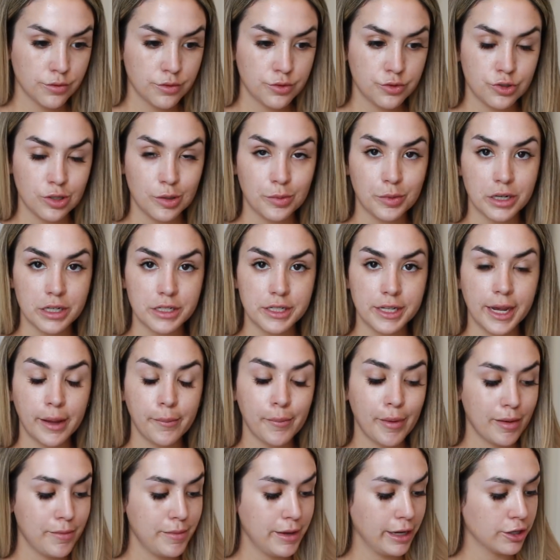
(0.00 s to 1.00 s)
So I'm going to take
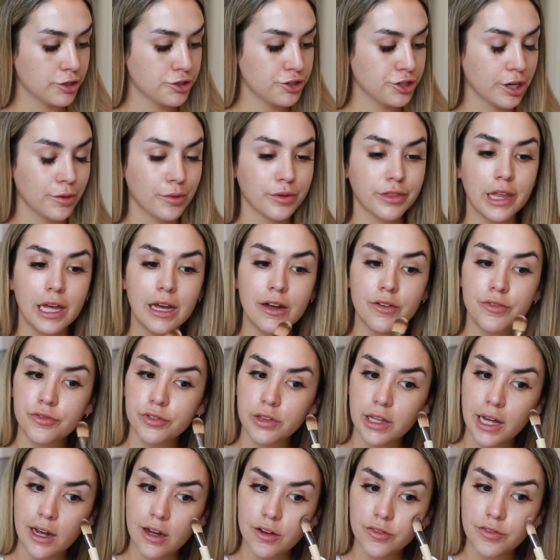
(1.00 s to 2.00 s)
my mixture with that
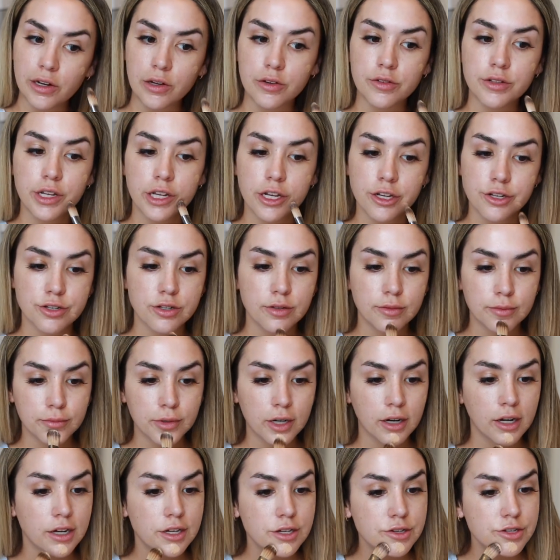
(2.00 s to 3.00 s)
flat foundation
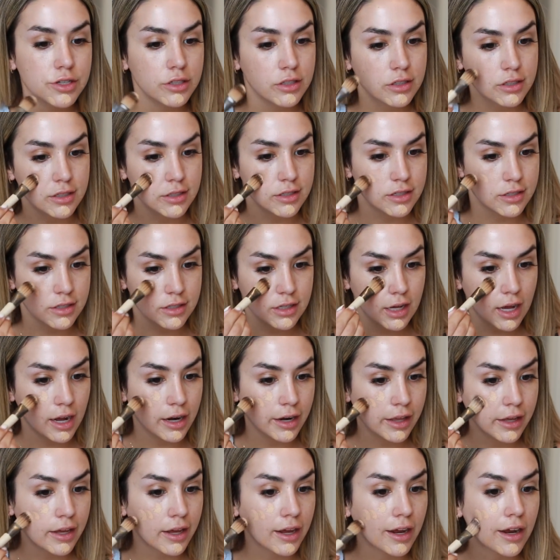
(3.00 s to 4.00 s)
brush and just dot
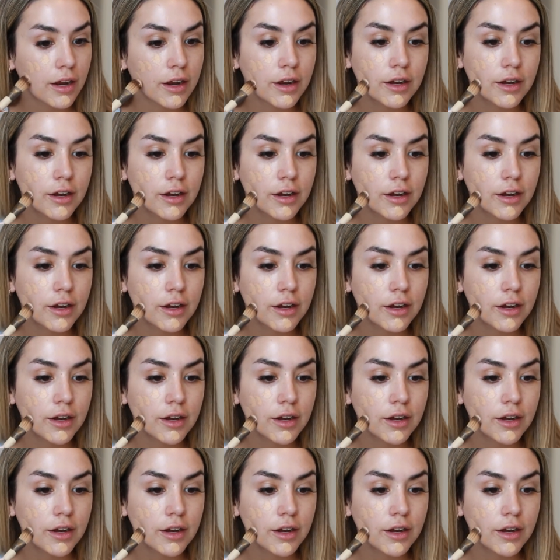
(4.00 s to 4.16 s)
it